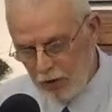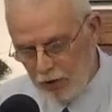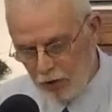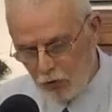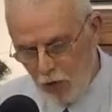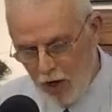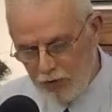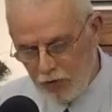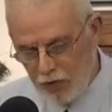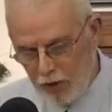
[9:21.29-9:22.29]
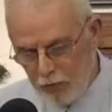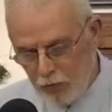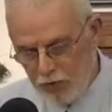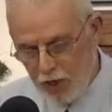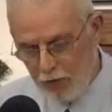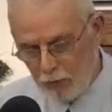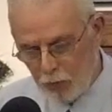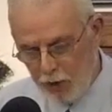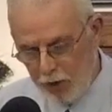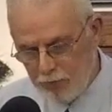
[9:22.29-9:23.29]
And the cries of them which have
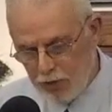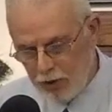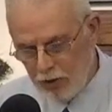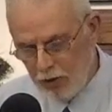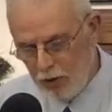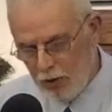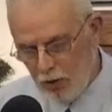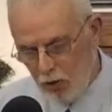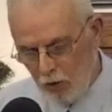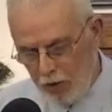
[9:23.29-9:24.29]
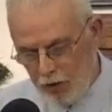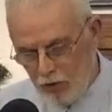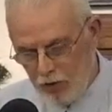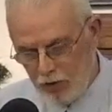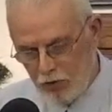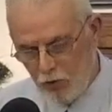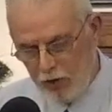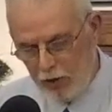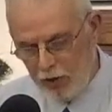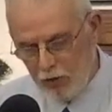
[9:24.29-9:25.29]
reaped are entered into
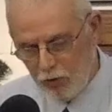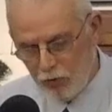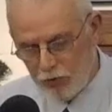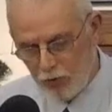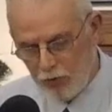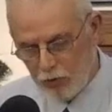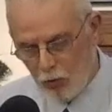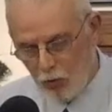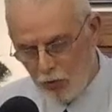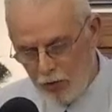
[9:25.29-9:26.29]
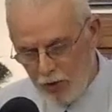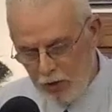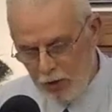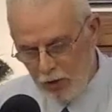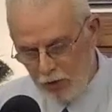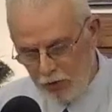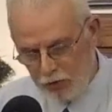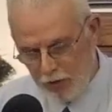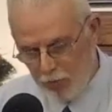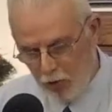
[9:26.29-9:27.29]
the ears of the Lord of the
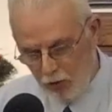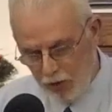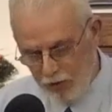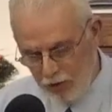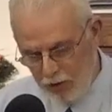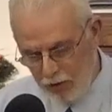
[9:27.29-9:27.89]
Sabaoth.